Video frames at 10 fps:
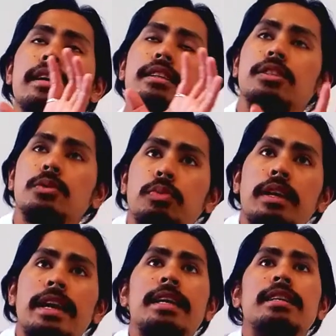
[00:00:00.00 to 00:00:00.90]

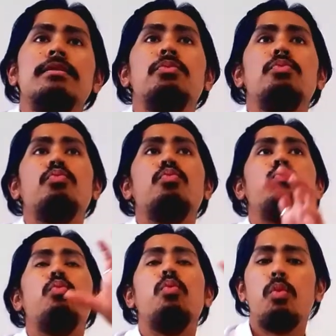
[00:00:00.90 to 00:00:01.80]
explain
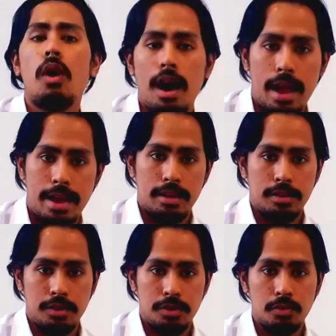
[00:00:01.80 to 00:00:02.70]
why
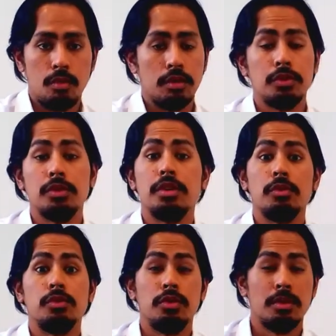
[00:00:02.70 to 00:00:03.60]
you want to
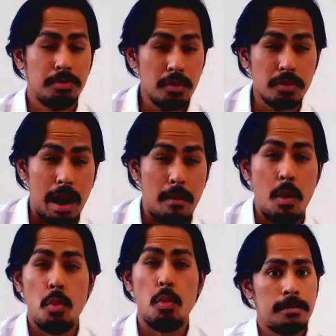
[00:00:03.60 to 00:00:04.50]
go to the program.
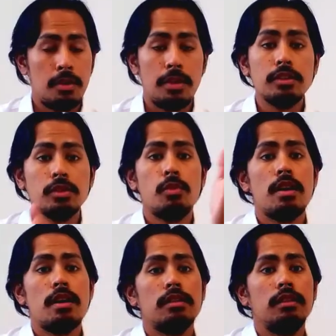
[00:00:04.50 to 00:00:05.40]
Now that's
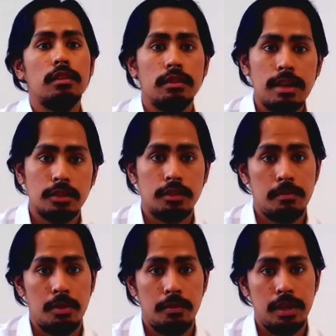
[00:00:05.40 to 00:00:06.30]
where letter
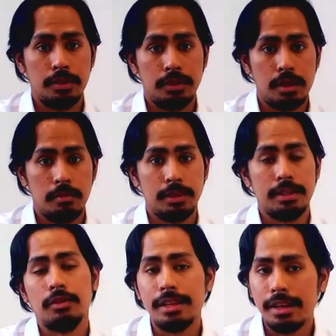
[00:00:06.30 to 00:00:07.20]
of motivation comes
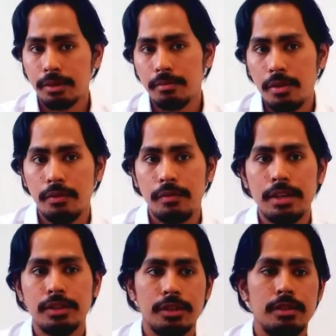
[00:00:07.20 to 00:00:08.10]
in. Now, letter of
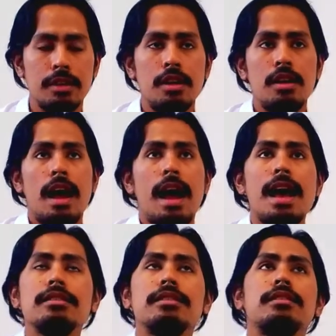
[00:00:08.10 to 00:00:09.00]
motivation
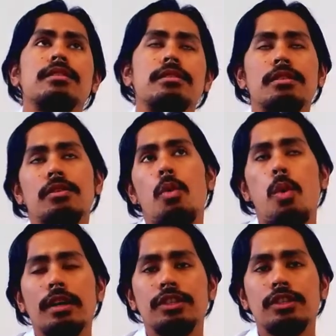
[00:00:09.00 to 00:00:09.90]
asks the
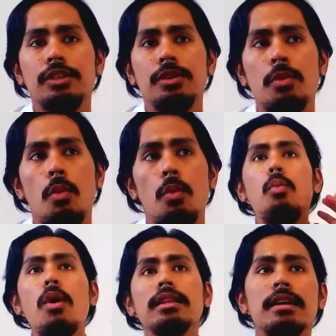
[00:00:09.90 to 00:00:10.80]
question,
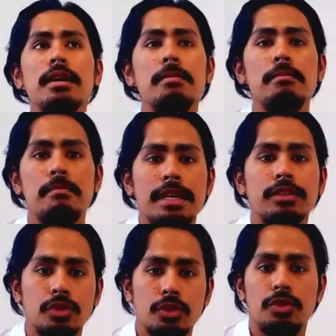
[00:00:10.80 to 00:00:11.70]
what
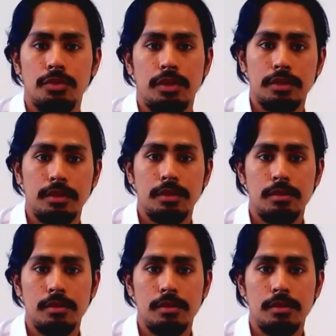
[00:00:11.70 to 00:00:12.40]
makes you do this?